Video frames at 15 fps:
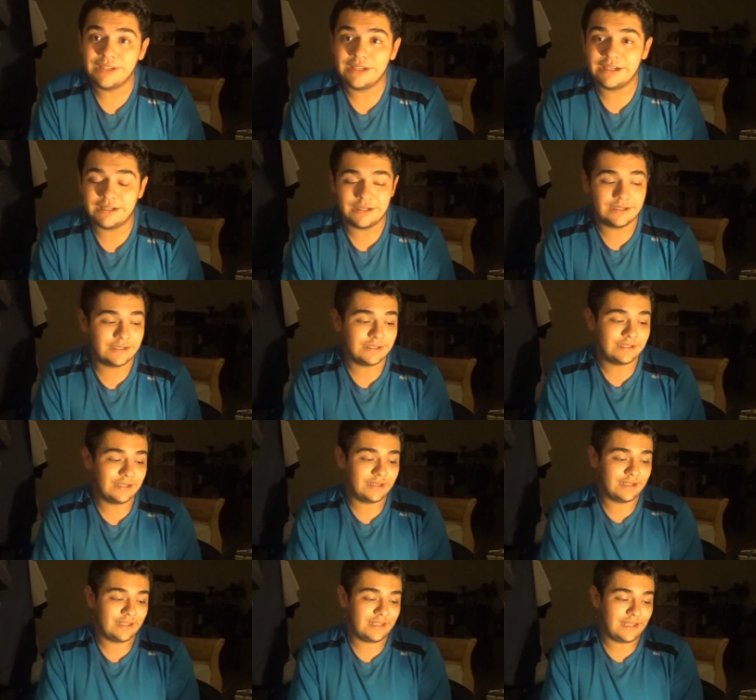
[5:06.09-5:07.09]
Uh,
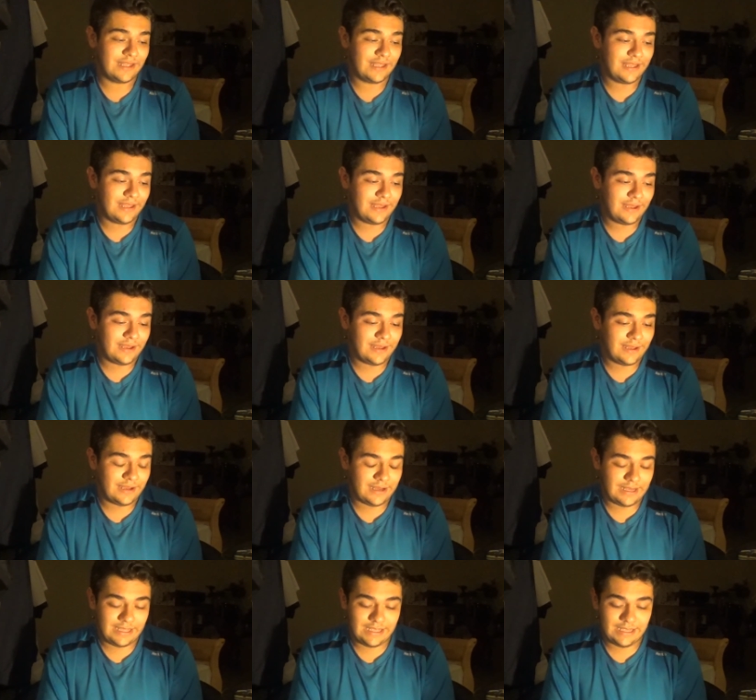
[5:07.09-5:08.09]

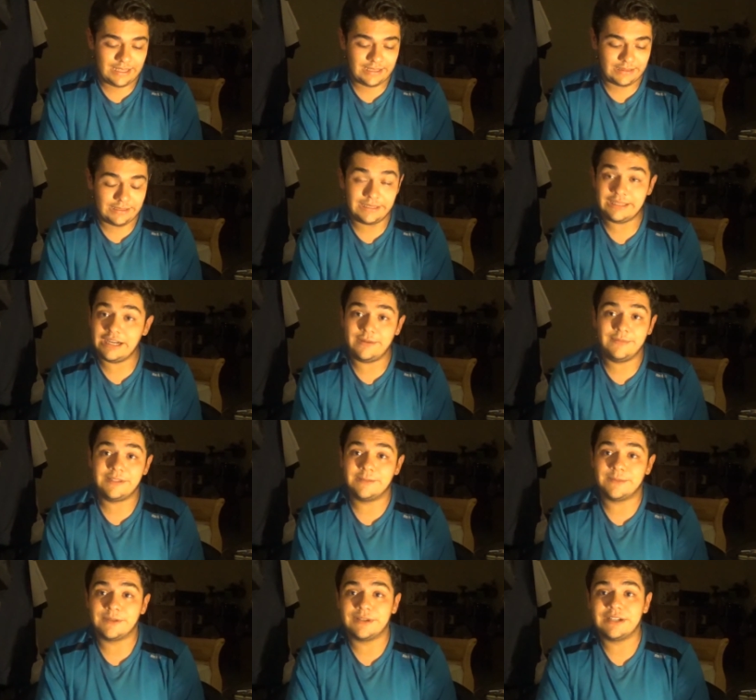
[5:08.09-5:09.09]
eh, like, comment,
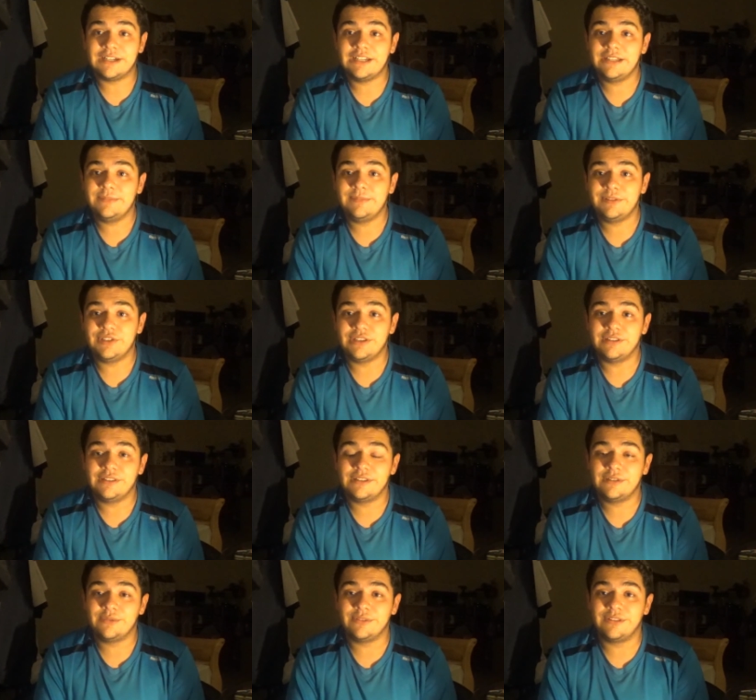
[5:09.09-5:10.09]
subscribe, share
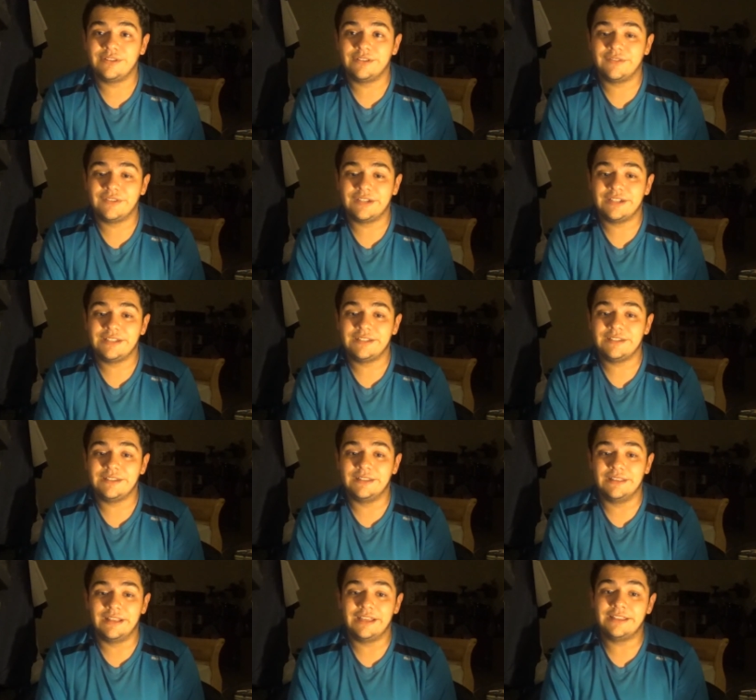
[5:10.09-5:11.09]
this with your friends.
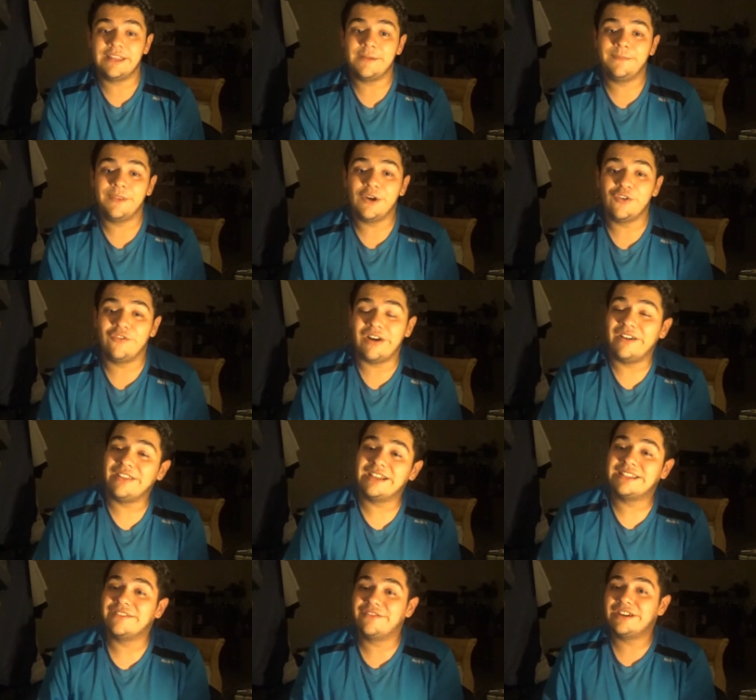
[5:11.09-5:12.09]
Let them know Five
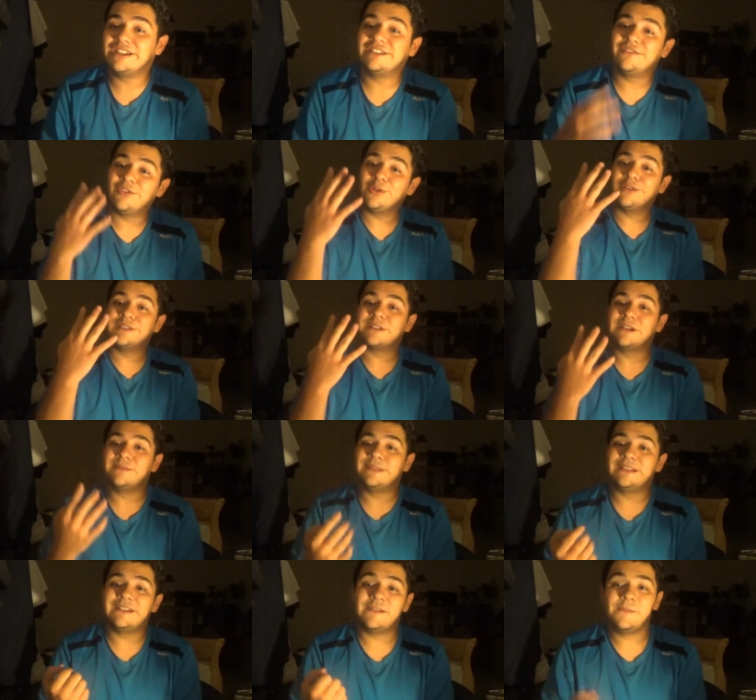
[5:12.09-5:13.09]
Nights at Freddy's 4 is
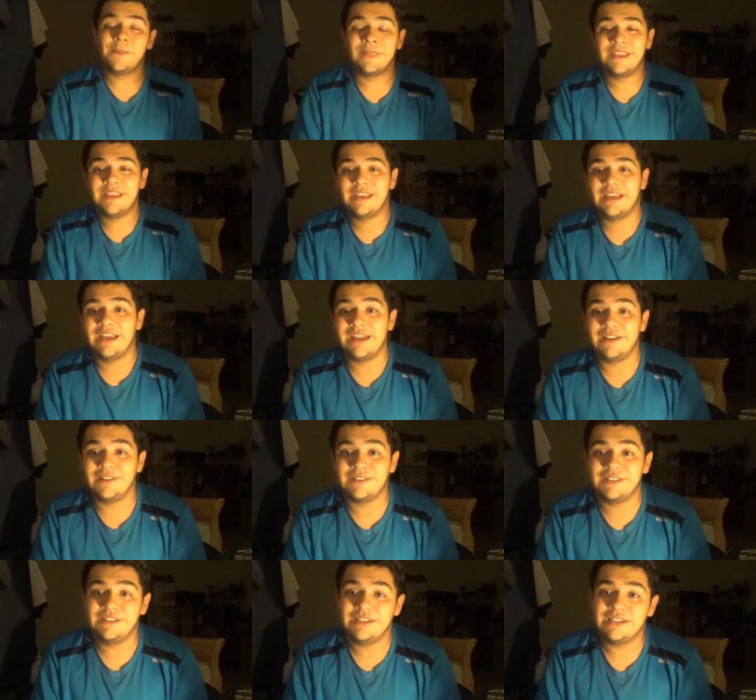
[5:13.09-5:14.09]
coming out, and I'll
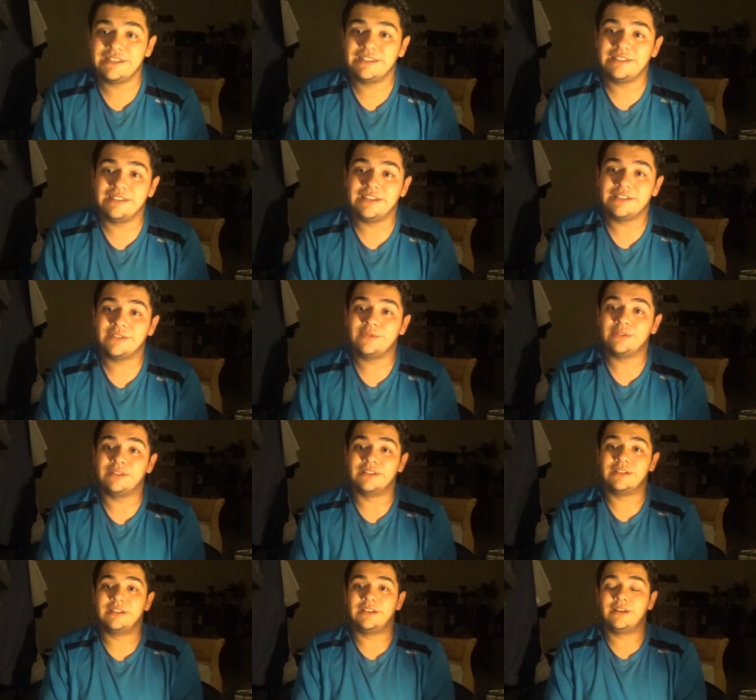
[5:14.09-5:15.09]
see you guys in the next
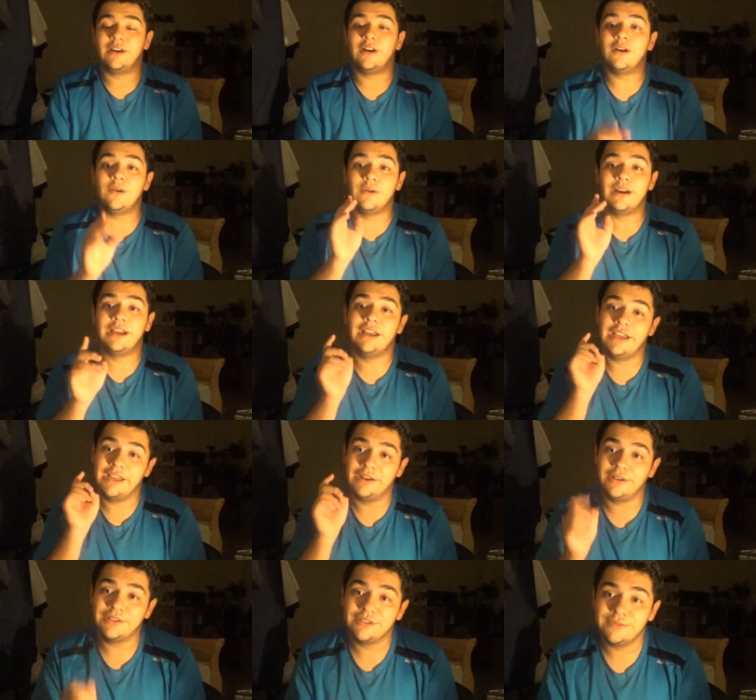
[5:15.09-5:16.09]
one. Oh, and
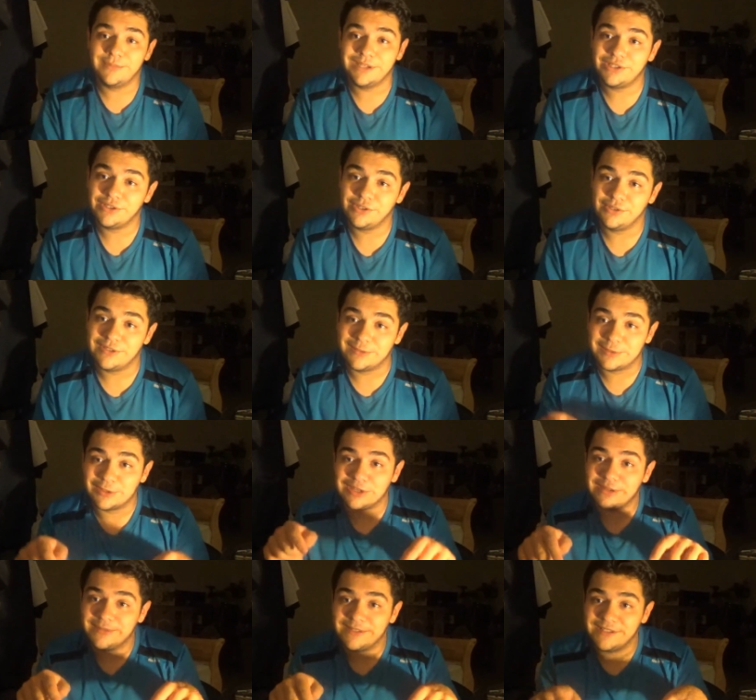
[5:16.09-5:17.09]
also make sure you
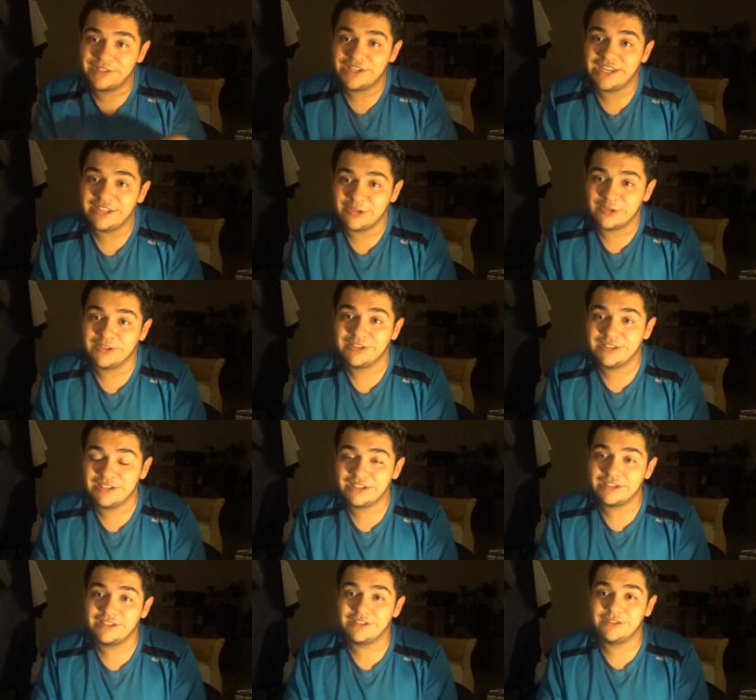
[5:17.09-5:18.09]
subscribe to this channel
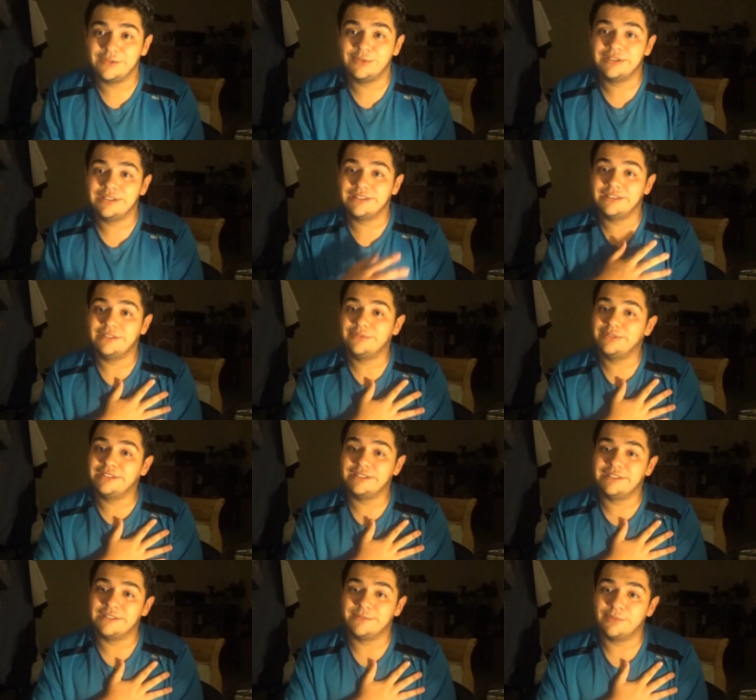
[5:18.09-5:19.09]
because you re- you
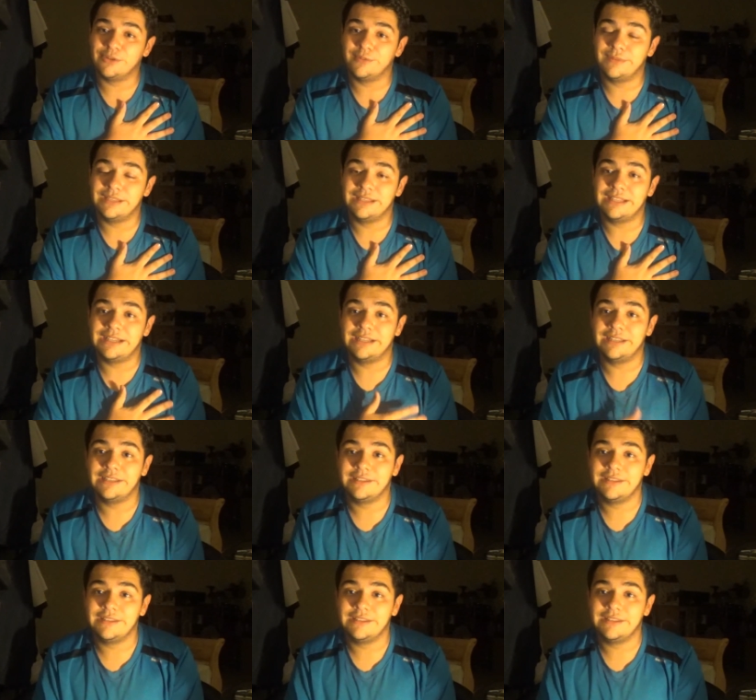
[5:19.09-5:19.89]
really support me a lot.